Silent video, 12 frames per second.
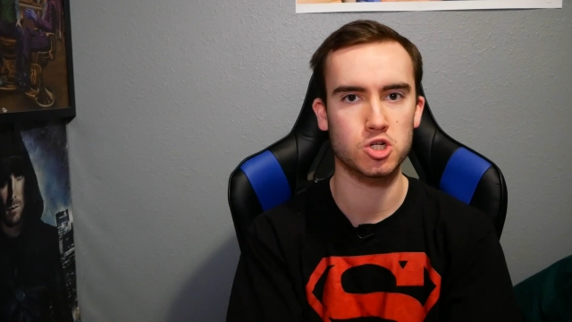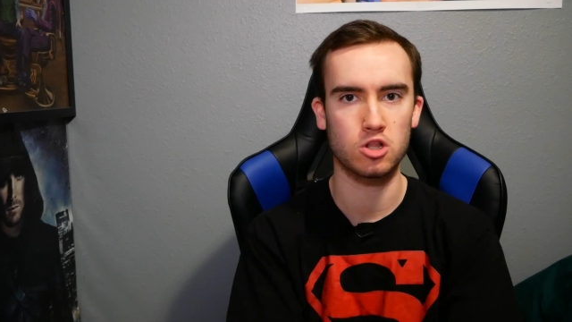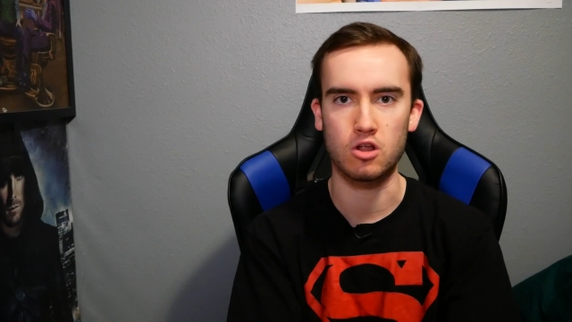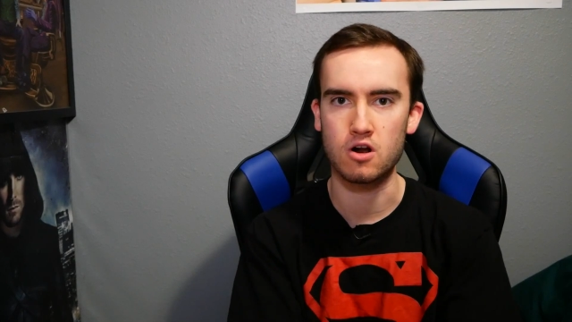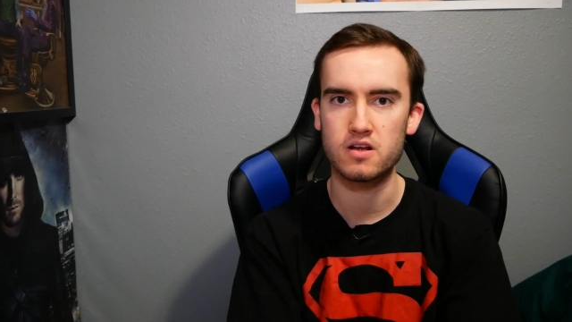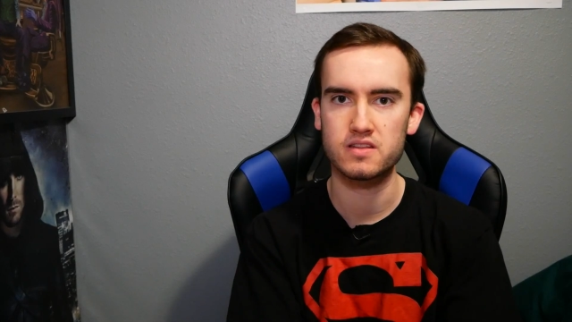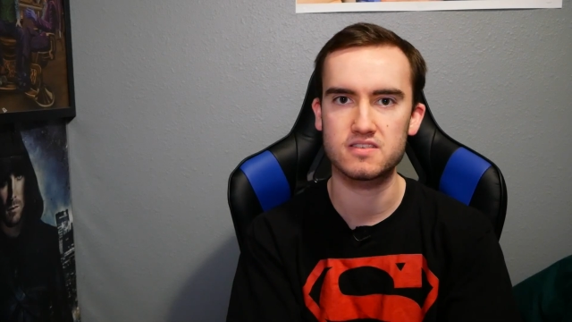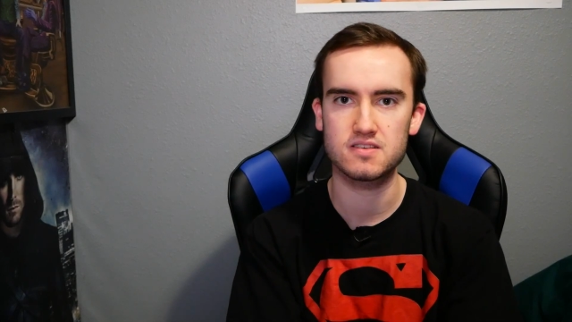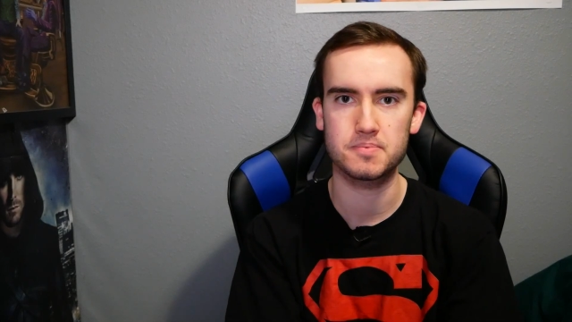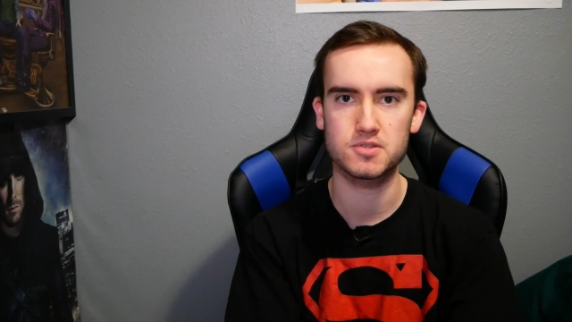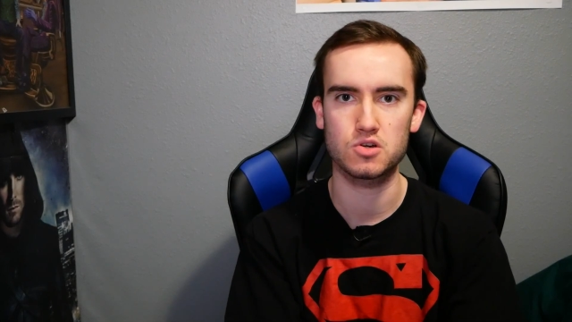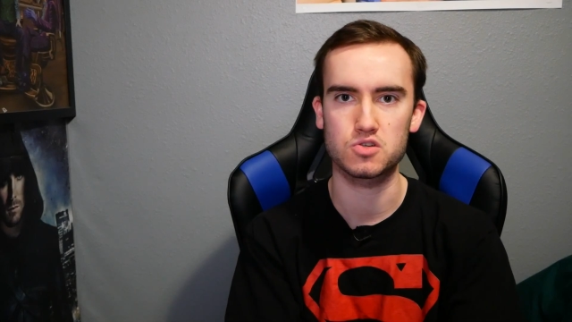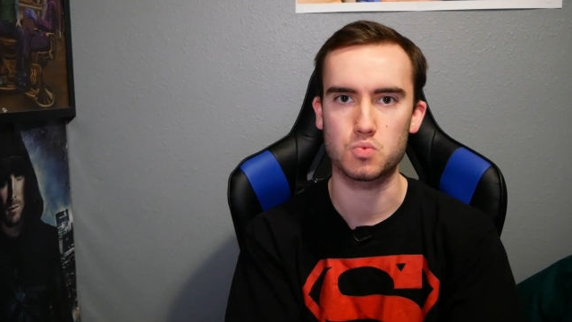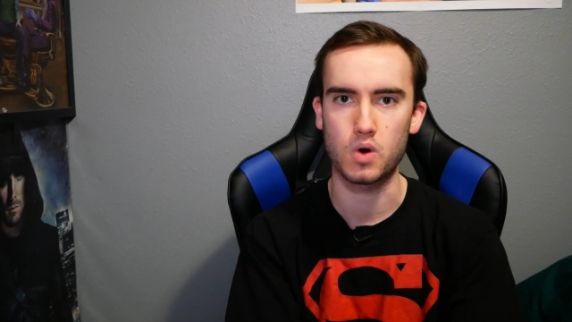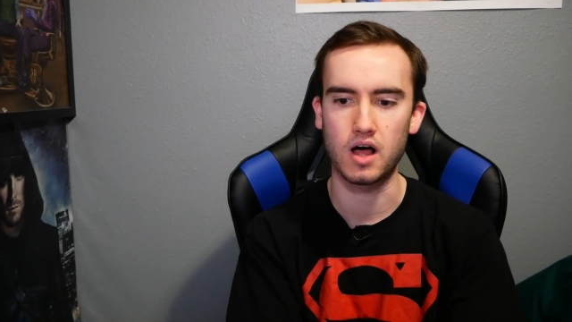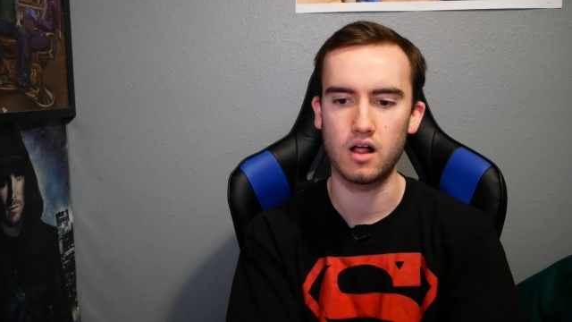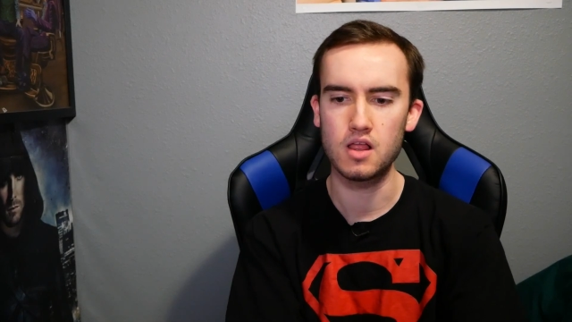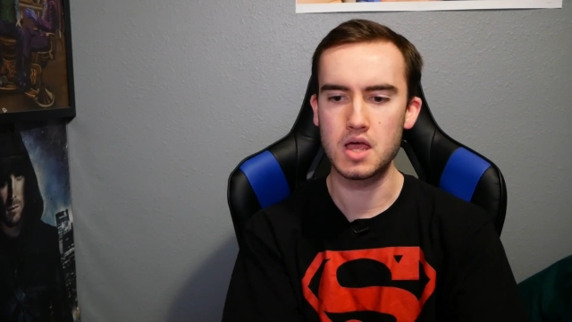Clark in this episode as
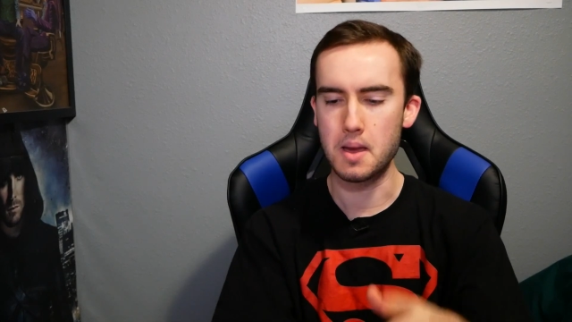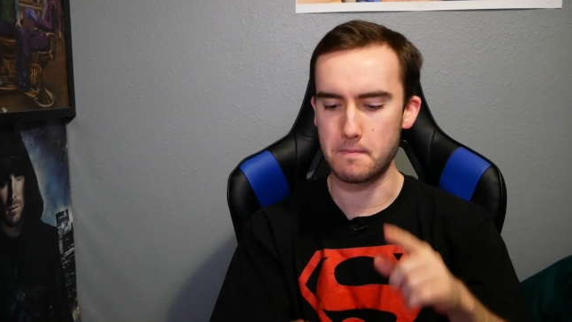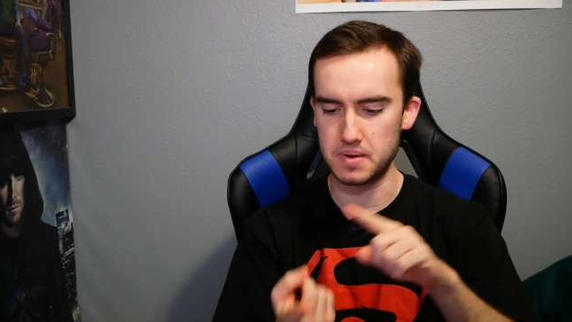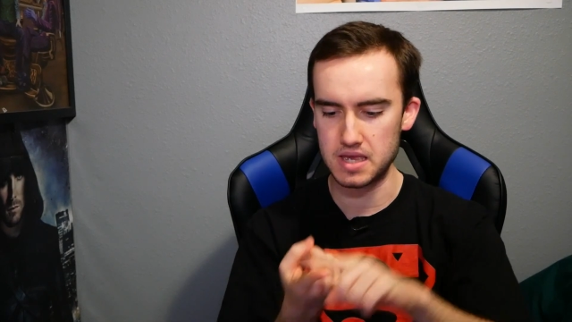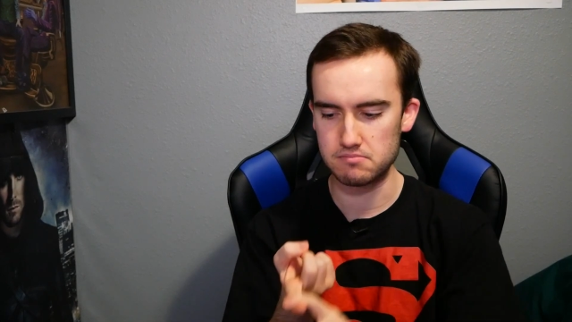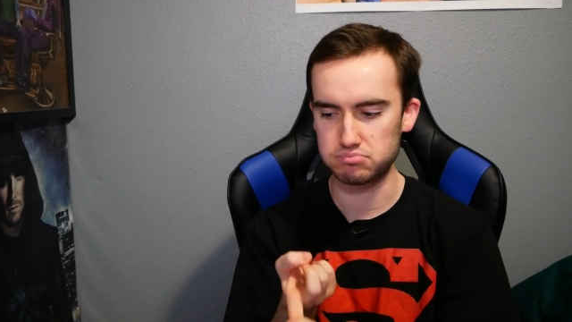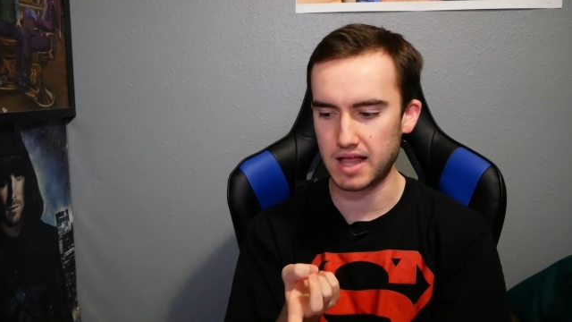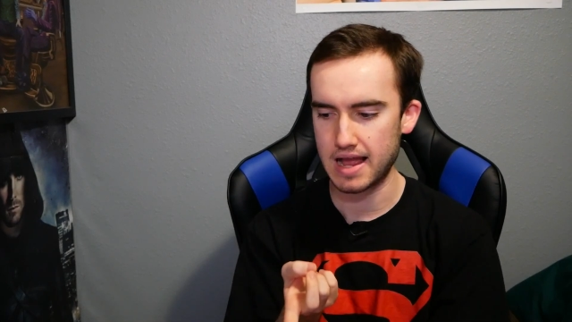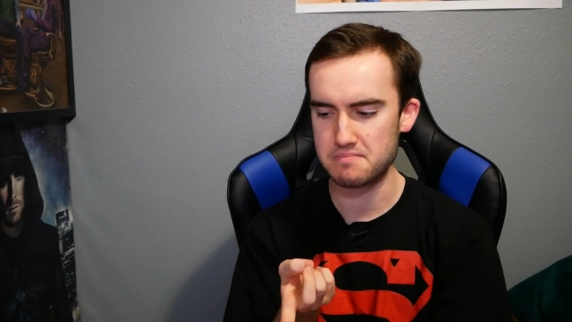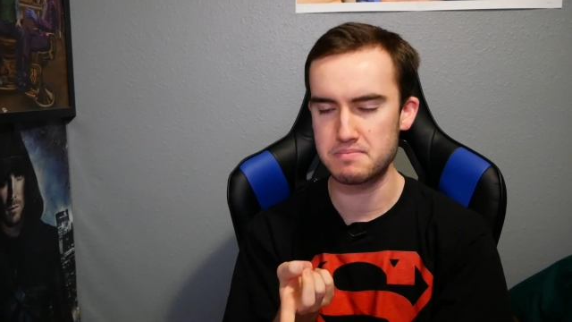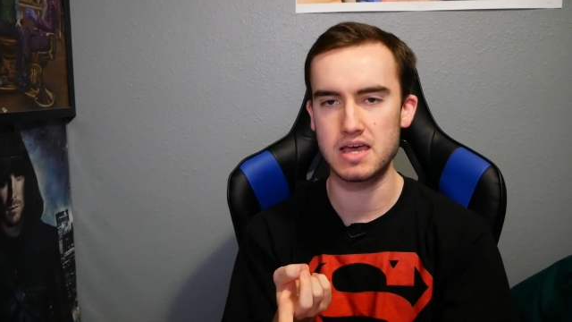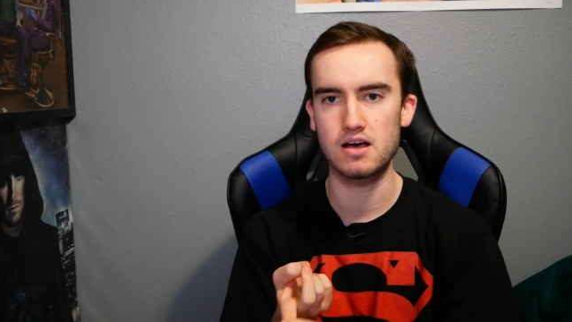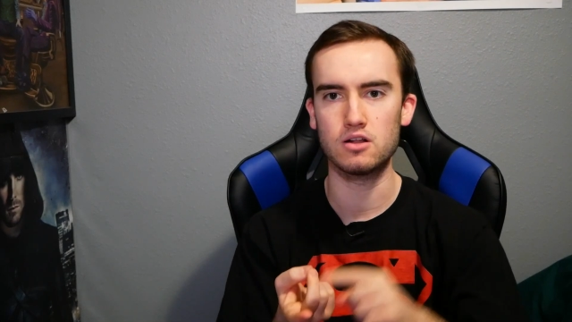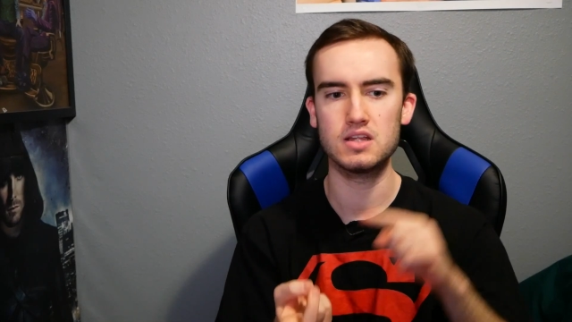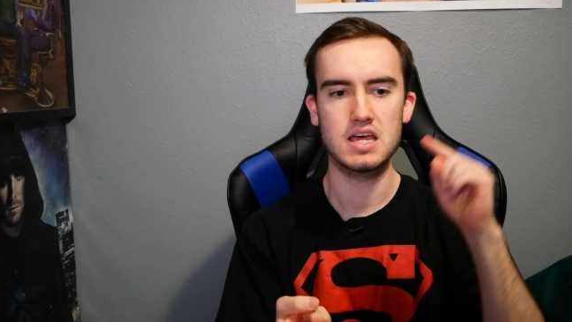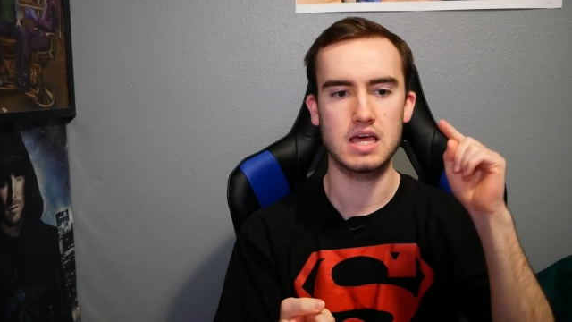well. Being blackmailed